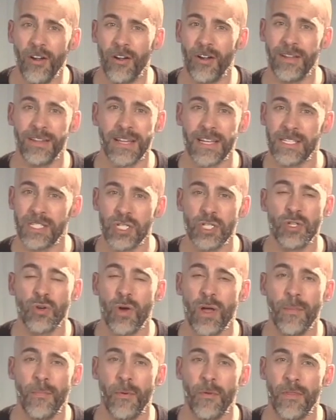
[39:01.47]
and less
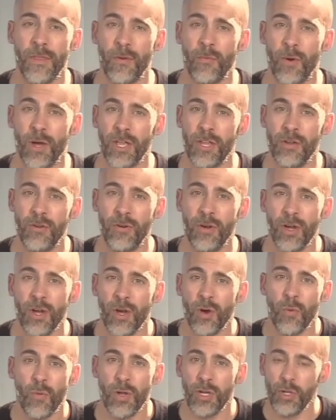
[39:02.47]
enjoyable than what
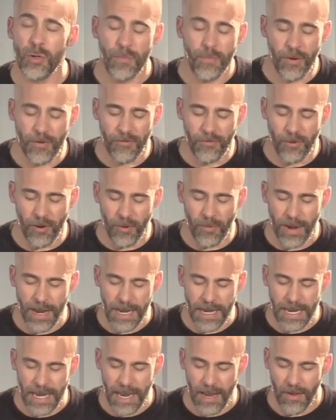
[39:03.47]
you'd prefer
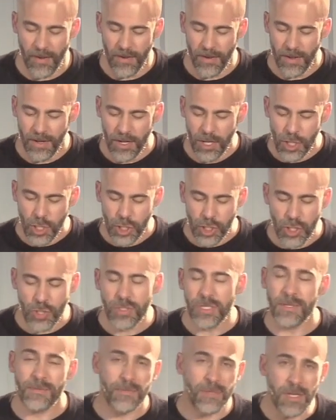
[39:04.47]
right now.
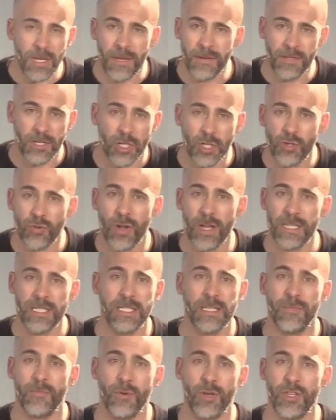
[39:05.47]
Choosing to
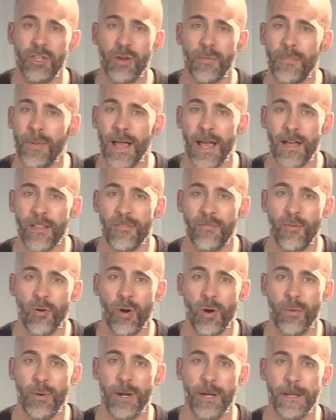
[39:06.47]
trust him with your path
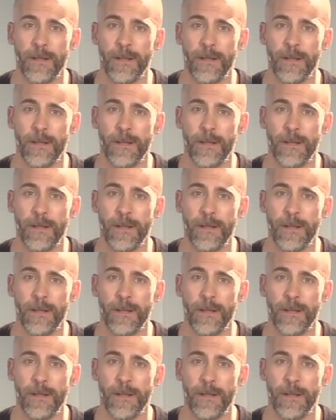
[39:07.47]
forward.